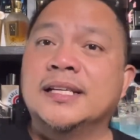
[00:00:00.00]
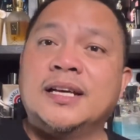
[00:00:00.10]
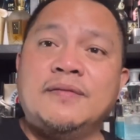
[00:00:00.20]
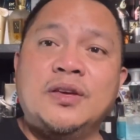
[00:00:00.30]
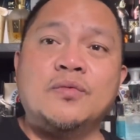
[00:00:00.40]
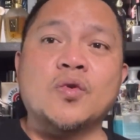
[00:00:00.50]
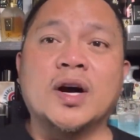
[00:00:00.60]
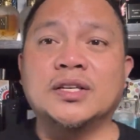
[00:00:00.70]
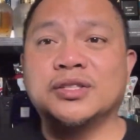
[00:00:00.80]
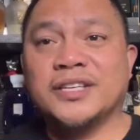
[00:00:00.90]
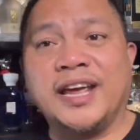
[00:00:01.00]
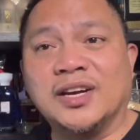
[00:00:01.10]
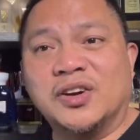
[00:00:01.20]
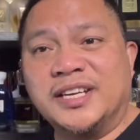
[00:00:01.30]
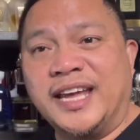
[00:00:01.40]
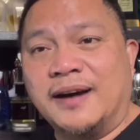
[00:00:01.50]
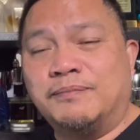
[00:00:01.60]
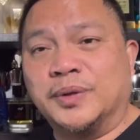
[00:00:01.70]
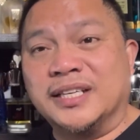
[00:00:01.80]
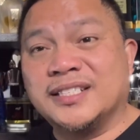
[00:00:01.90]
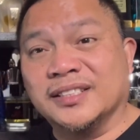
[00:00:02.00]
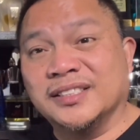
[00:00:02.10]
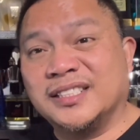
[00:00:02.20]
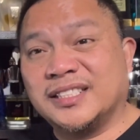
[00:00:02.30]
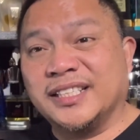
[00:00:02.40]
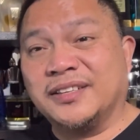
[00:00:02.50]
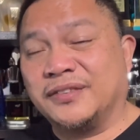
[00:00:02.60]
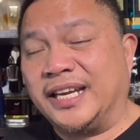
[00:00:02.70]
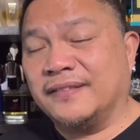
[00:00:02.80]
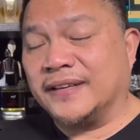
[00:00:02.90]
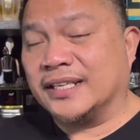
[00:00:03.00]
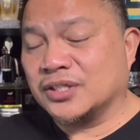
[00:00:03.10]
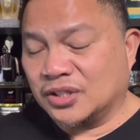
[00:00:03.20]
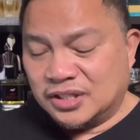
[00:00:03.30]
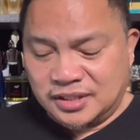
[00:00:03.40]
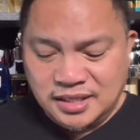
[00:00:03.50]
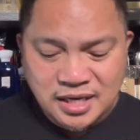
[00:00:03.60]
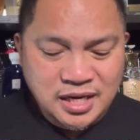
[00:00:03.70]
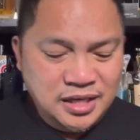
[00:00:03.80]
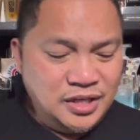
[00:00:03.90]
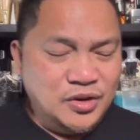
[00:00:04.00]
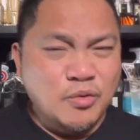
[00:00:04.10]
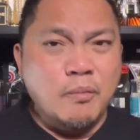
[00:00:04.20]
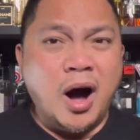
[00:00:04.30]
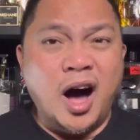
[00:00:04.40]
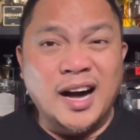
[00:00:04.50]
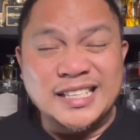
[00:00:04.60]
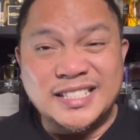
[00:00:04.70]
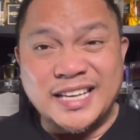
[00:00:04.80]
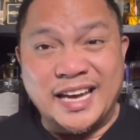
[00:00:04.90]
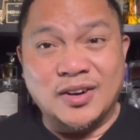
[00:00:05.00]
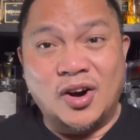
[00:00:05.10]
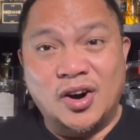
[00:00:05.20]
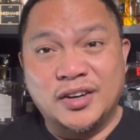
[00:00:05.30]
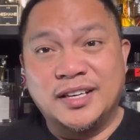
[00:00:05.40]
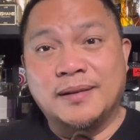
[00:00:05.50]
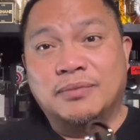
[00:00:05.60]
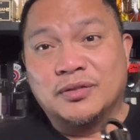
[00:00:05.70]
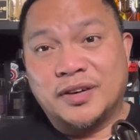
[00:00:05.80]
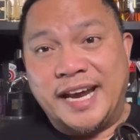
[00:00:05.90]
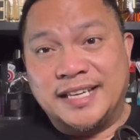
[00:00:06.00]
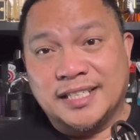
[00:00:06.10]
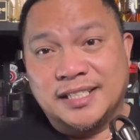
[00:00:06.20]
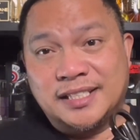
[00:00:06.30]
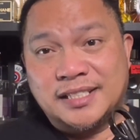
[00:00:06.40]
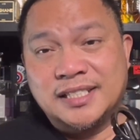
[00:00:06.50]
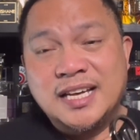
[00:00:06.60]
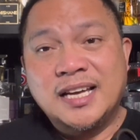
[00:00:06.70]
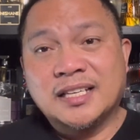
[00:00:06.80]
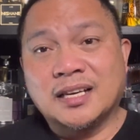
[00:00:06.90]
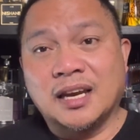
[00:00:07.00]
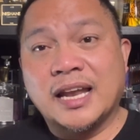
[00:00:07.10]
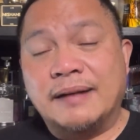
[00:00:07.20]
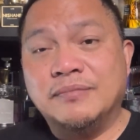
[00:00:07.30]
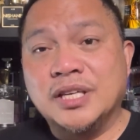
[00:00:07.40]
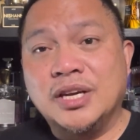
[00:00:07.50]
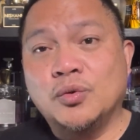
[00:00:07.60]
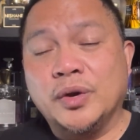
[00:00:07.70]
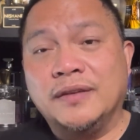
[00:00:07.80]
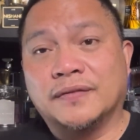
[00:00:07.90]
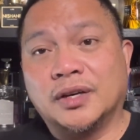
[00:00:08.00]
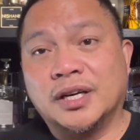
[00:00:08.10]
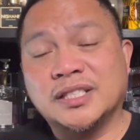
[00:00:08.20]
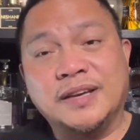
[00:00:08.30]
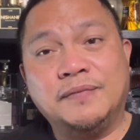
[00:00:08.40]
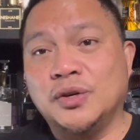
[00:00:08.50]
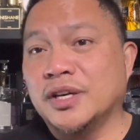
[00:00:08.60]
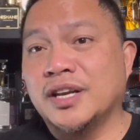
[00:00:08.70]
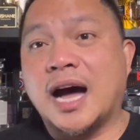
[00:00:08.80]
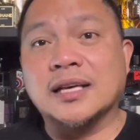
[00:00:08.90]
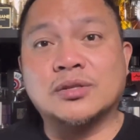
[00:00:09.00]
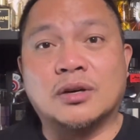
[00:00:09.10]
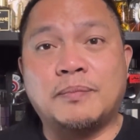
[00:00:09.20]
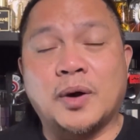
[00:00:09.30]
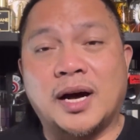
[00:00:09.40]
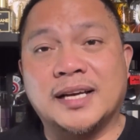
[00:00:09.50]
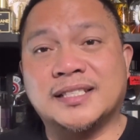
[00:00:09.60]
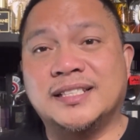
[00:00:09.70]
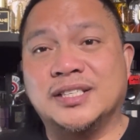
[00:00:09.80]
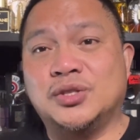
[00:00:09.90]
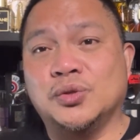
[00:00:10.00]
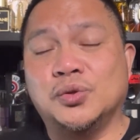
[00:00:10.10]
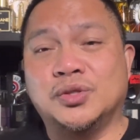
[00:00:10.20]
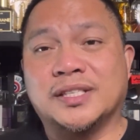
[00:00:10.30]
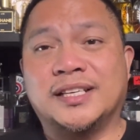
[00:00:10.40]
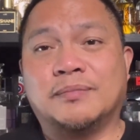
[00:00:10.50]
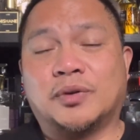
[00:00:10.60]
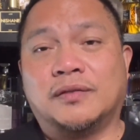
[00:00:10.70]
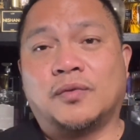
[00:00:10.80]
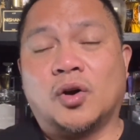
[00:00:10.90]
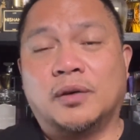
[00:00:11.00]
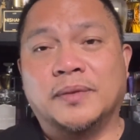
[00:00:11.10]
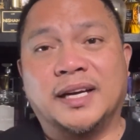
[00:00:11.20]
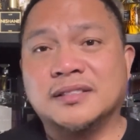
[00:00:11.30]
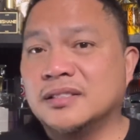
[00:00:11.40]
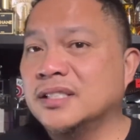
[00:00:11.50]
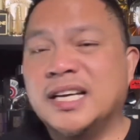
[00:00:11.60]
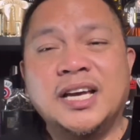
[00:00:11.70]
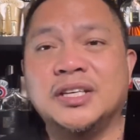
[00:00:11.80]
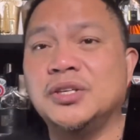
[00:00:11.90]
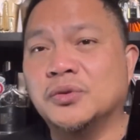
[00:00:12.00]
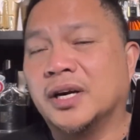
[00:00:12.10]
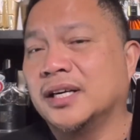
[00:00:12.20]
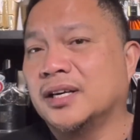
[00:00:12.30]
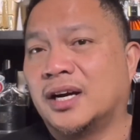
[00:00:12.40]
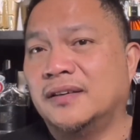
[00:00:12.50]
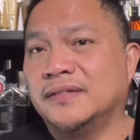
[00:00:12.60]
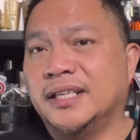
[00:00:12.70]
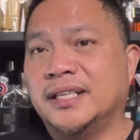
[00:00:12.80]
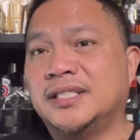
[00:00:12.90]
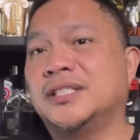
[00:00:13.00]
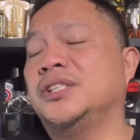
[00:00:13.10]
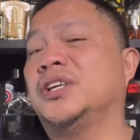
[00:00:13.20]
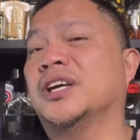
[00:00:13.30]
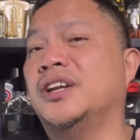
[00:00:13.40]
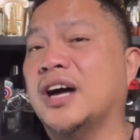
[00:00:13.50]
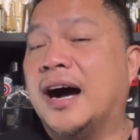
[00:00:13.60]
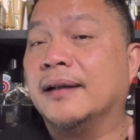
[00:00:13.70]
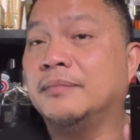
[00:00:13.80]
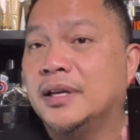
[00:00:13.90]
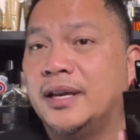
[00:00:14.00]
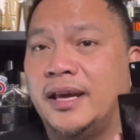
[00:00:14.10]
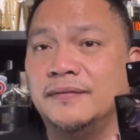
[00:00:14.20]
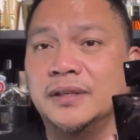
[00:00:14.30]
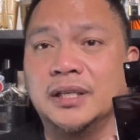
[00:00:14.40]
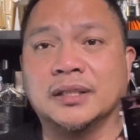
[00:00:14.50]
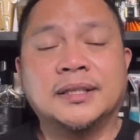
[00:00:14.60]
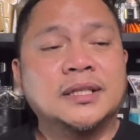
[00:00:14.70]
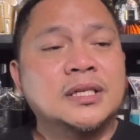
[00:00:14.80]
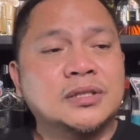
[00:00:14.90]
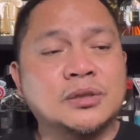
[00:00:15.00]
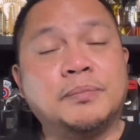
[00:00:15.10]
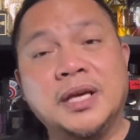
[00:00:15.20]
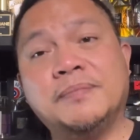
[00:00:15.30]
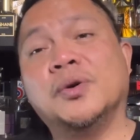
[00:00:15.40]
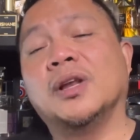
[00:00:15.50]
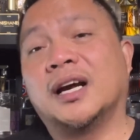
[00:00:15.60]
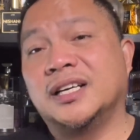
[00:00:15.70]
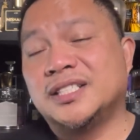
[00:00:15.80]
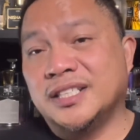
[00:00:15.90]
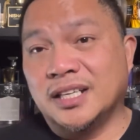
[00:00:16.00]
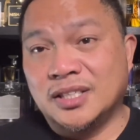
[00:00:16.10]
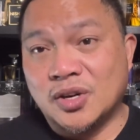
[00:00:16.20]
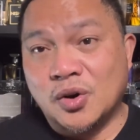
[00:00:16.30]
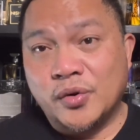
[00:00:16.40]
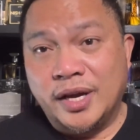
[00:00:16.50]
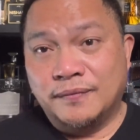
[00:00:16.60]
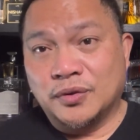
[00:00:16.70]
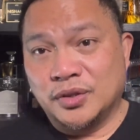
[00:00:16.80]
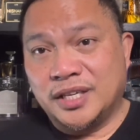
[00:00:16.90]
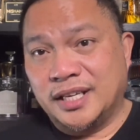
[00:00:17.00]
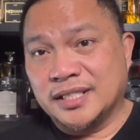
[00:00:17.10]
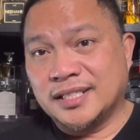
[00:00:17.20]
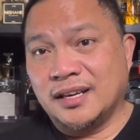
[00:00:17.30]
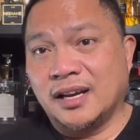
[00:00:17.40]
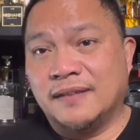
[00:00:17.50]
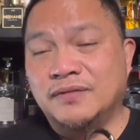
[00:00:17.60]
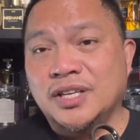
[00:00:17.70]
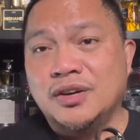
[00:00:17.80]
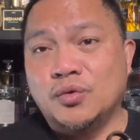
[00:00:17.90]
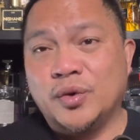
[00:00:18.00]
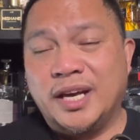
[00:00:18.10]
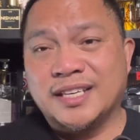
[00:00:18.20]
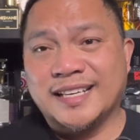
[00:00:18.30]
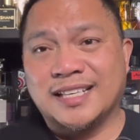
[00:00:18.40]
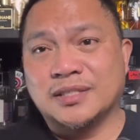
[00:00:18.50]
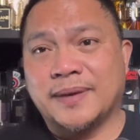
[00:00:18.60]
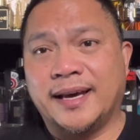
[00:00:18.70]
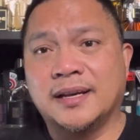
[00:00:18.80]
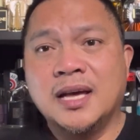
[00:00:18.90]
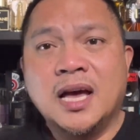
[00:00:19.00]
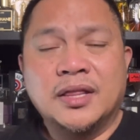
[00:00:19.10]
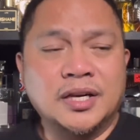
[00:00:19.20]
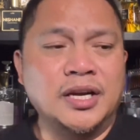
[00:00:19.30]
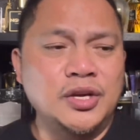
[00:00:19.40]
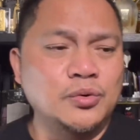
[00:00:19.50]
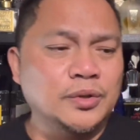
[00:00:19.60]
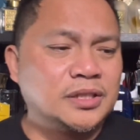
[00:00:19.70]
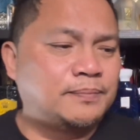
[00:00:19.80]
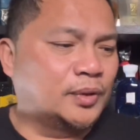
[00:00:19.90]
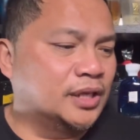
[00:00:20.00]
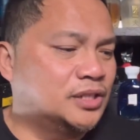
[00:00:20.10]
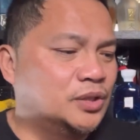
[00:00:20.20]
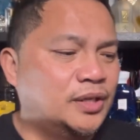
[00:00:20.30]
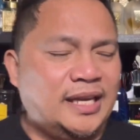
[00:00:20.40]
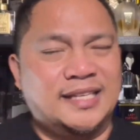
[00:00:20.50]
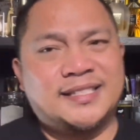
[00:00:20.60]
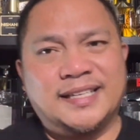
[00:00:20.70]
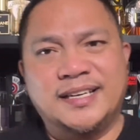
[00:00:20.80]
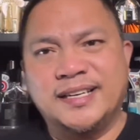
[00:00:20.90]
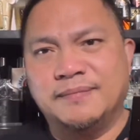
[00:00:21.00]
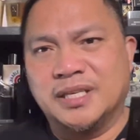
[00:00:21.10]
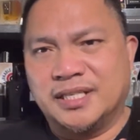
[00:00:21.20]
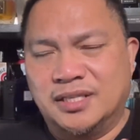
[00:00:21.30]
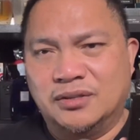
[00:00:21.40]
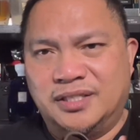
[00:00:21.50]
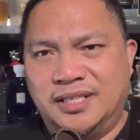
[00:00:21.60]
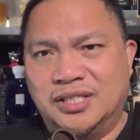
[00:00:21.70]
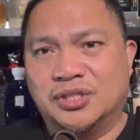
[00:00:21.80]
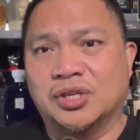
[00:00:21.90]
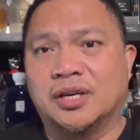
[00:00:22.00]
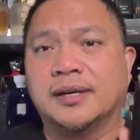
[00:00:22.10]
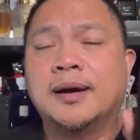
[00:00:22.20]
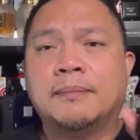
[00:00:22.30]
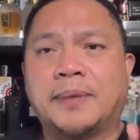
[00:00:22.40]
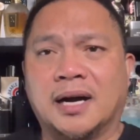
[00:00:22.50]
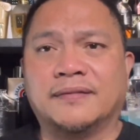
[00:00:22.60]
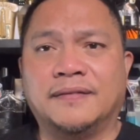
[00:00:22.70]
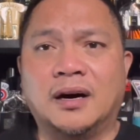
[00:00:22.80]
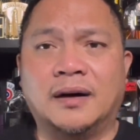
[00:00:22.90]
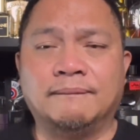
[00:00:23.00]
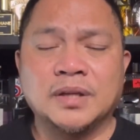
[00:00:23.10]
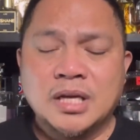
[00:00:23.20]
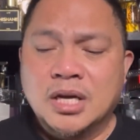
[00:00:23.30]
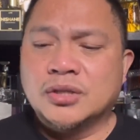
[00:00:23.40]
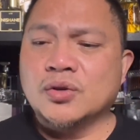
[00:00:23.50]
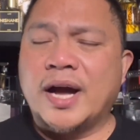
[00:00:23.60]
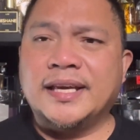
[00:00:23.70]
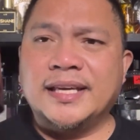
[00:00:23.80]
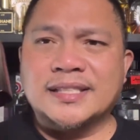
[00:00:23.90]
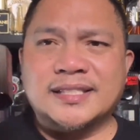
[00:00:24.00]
you want to take on the Aventus, the Creed Aventus, you must take on the greatest Club de Nuit first. If you cannot surpass the juice and the performance, you are garbage. You cannot be labeled. So people are still going for this Club de Nuit Intense Man. Their newest version is the limited edition parfum. So I guess,